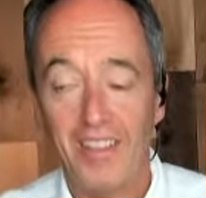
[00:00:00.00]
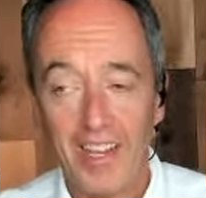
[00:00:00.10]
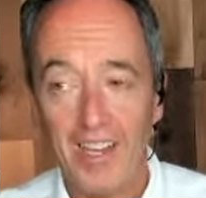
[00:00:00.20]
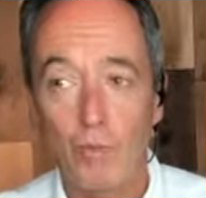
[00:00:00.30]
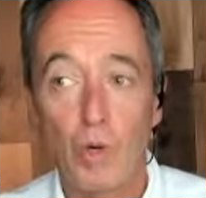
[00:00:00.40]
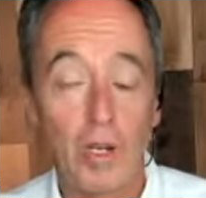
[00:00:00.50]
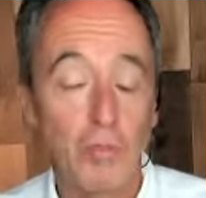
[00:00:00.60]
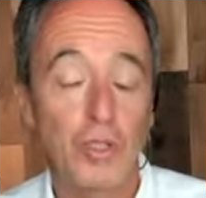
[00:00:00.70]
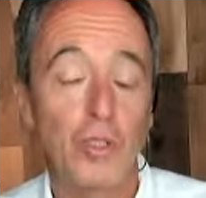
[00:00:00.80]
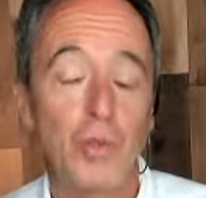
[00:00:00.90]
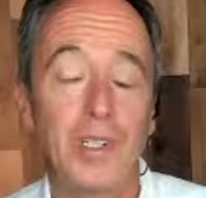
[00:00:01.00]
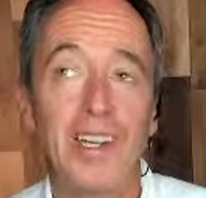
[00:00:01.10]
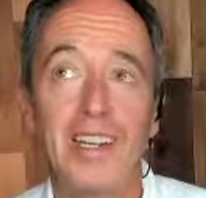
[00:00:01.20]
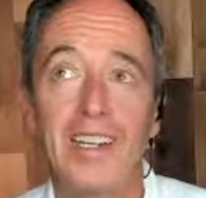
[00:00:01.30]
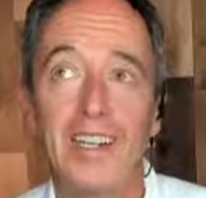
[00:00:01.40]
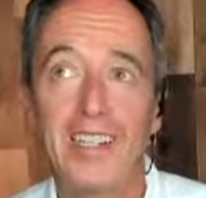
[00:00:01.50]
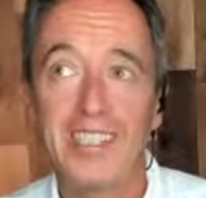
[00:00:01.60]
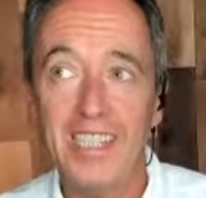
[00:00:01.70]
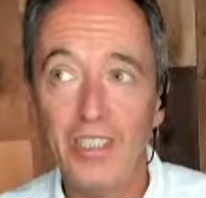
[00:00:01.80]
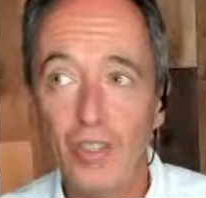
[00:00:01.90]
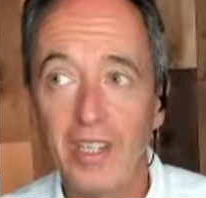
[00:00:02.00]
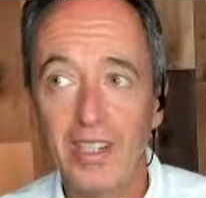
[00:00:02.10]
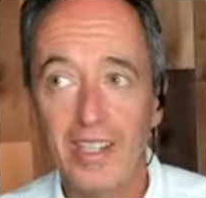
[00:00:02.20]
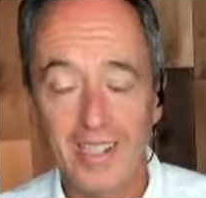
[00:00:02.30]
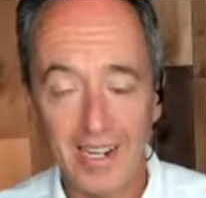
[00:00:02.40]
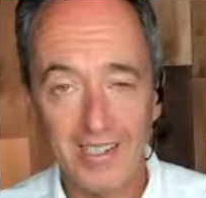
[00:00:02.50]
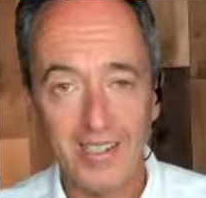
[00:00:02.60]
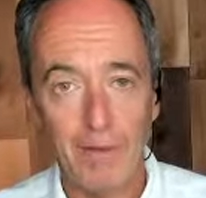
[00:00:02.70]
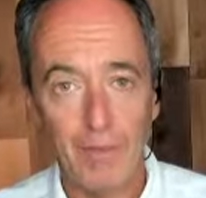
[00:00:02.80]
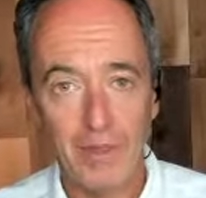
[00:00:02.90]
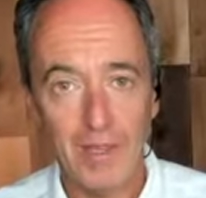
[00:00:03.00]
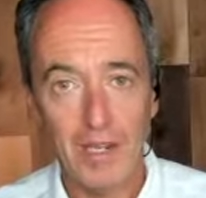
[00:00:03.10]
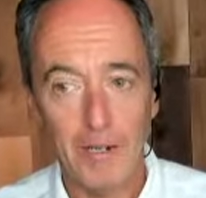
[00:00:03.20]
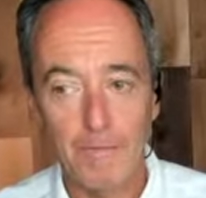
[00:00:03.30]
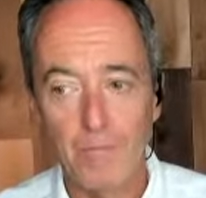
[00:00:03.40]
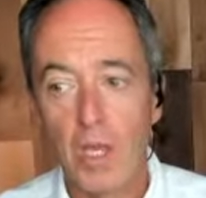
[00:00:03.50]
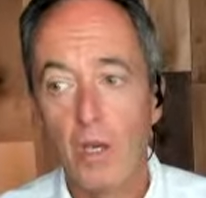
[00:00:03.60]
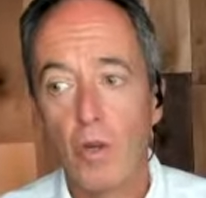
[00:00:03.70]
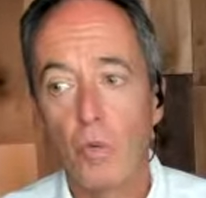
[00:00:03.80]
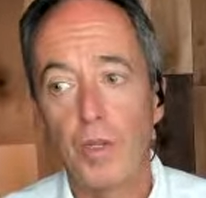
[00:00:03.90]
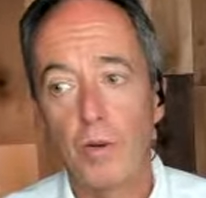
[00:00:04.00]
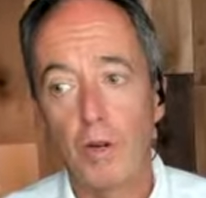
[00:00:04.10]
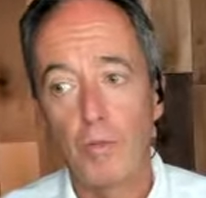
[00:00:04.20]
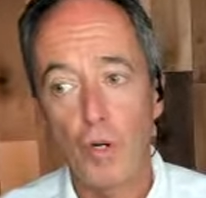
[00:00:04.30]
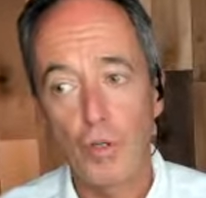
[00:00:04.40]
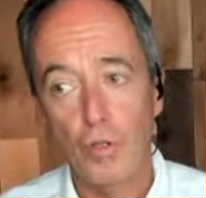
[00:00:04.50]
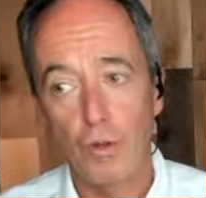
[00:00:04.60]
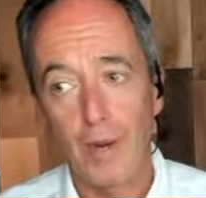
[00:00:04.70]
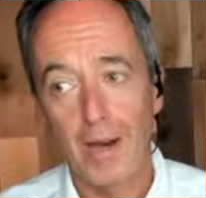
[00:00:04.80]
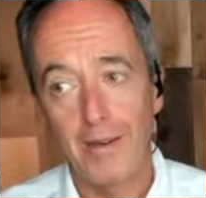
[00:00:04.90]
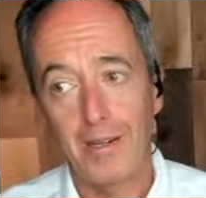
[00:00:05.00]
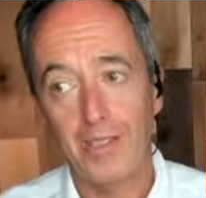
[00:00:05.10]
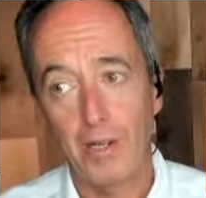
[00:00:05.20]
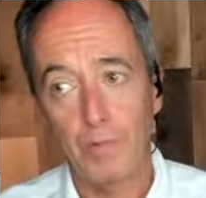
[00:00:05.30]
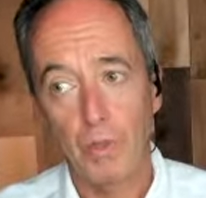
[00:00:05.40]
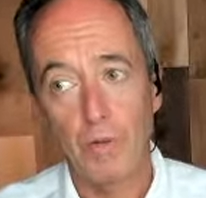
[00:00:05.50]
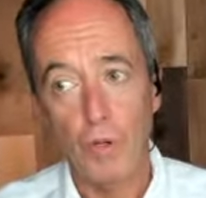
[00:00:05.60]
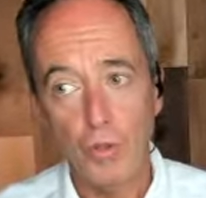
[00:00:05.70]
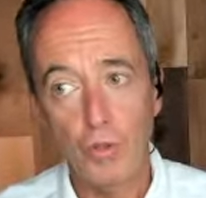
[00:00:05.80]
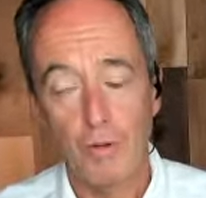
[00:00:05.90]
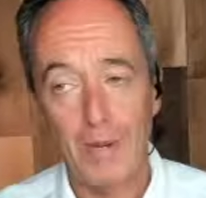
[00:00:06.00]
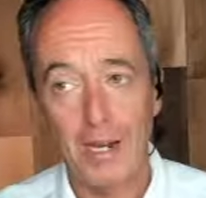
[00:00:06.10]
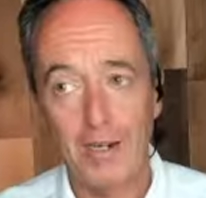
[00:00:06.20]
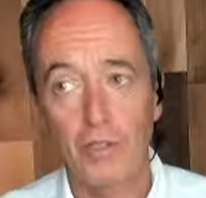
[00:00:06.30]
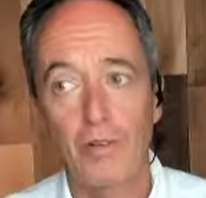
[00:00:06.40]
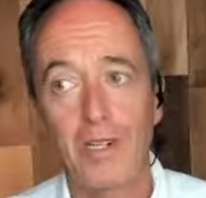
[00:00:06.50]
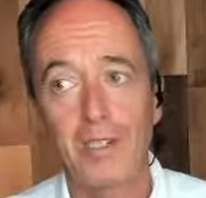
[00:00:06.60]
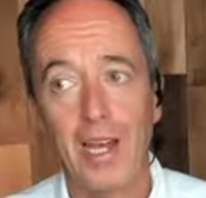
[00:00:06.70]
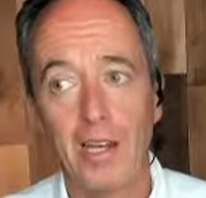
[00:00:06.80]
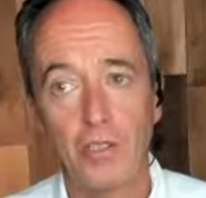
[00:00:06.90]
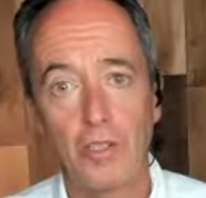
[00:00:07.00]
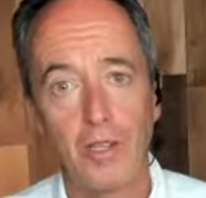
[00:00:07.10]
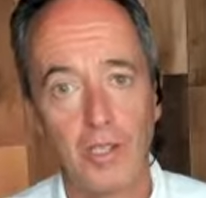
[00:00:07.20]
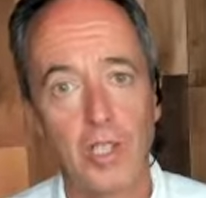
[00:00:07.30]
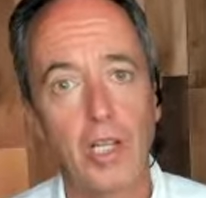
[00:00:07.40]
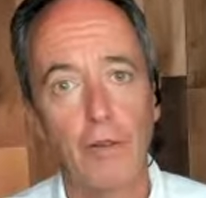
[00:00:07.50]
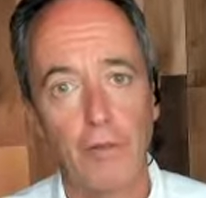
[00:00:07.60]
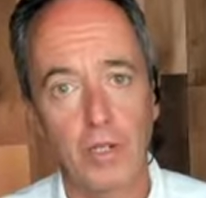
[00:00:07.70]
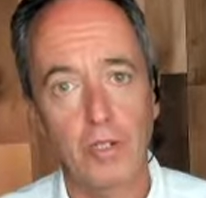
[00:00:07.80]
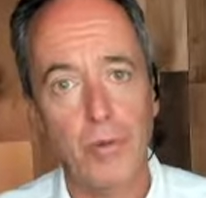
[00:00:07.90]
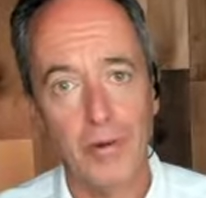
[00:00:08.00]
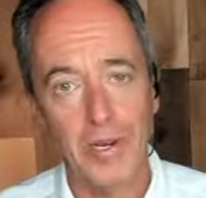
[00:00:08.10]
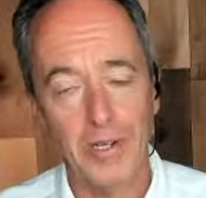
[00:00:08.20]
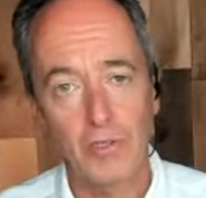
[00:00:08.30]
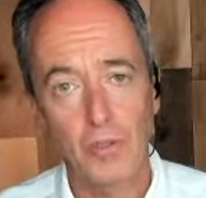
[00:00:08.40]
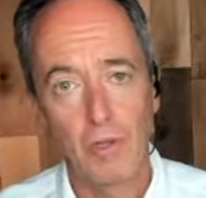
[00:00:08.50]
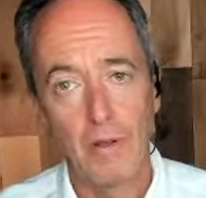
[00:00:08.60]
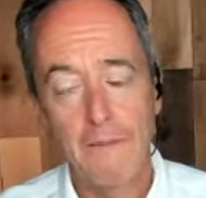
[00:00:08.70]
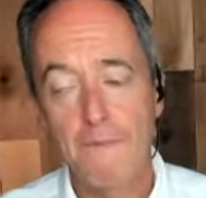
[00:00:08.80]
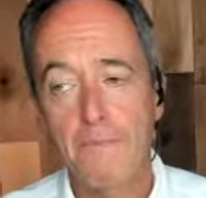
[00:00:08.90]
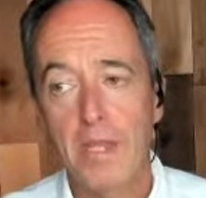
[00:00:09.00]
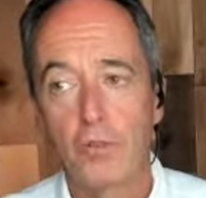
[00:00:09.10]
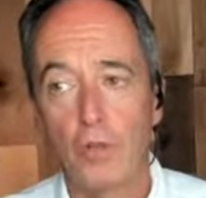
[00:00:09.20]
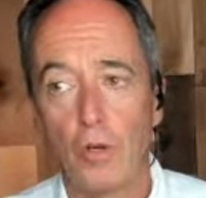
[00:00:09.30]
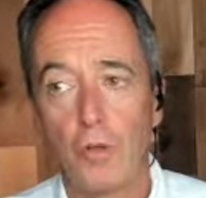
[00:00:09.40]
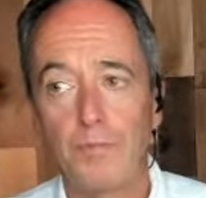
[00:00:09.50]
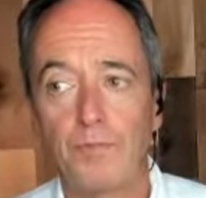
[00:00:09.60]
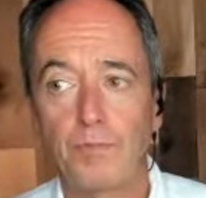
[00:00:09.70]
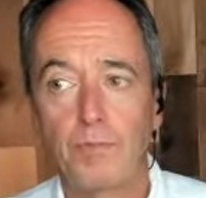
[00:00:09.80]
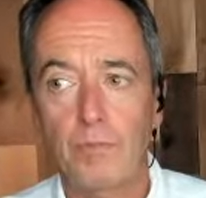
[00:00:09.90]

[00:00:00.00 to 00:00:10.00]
then we're able to do essentially the exact same thing with our emotional body, except our emotional bodies are attached to this life experience. So,